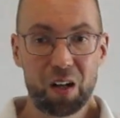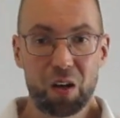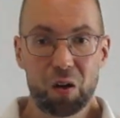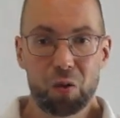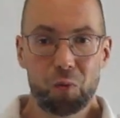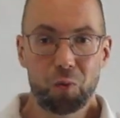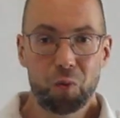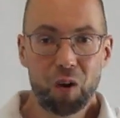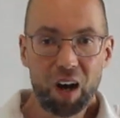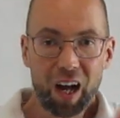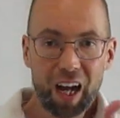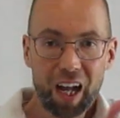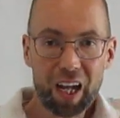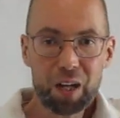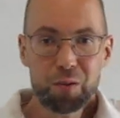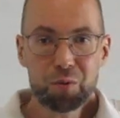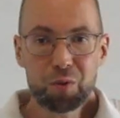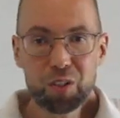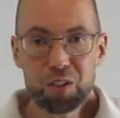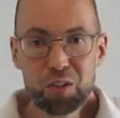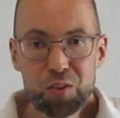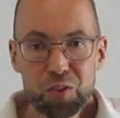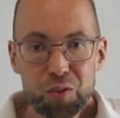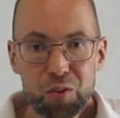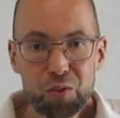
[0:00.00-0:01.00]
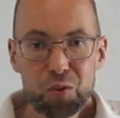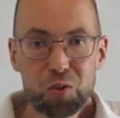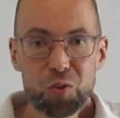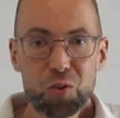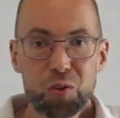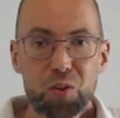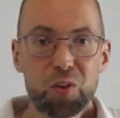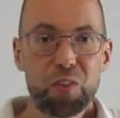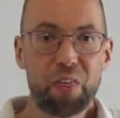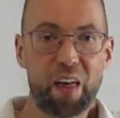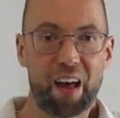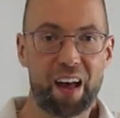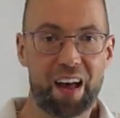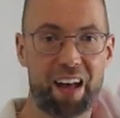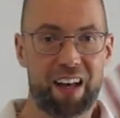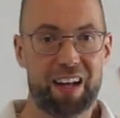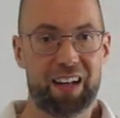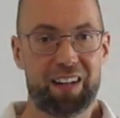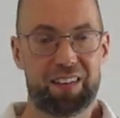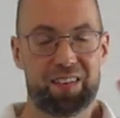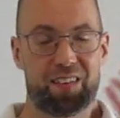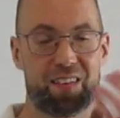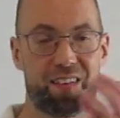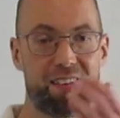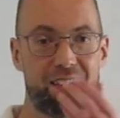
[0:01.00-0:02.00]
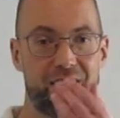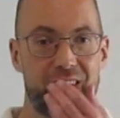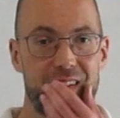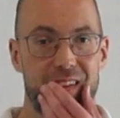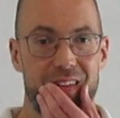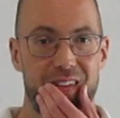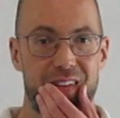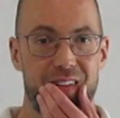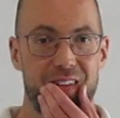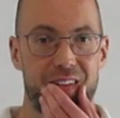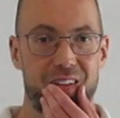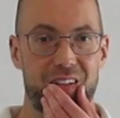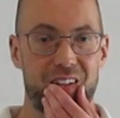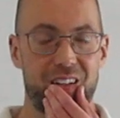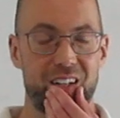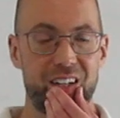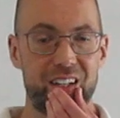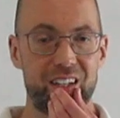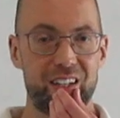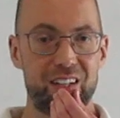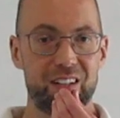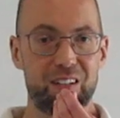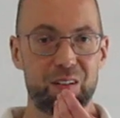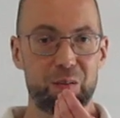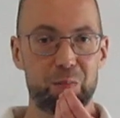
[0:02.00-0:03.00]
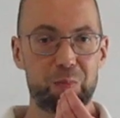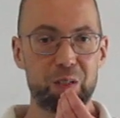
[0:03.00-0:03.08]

why would you do that, right?